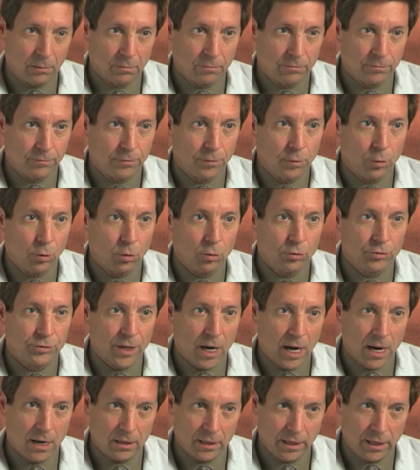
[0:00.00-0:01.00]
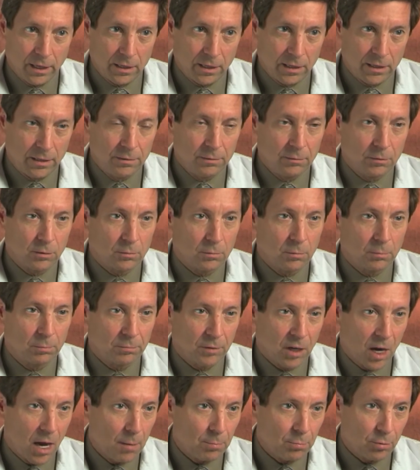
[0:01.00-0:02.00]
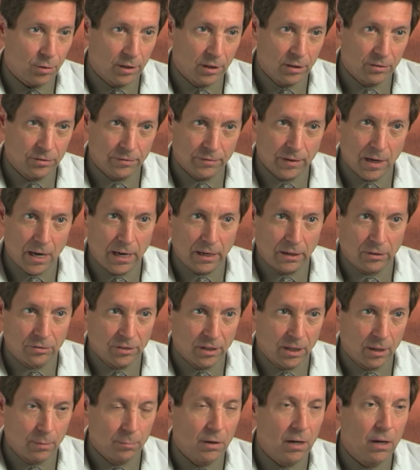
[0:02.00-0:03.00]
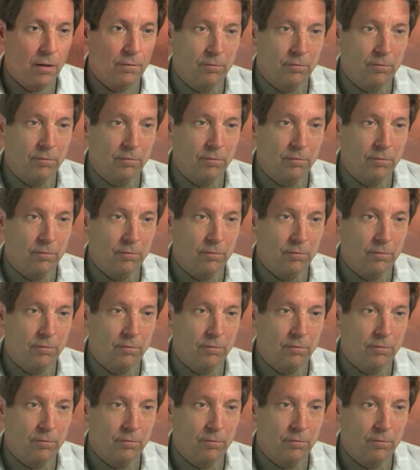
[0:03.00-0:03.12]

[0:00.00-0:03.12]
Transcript: a full, dilated, comprehensive eye exam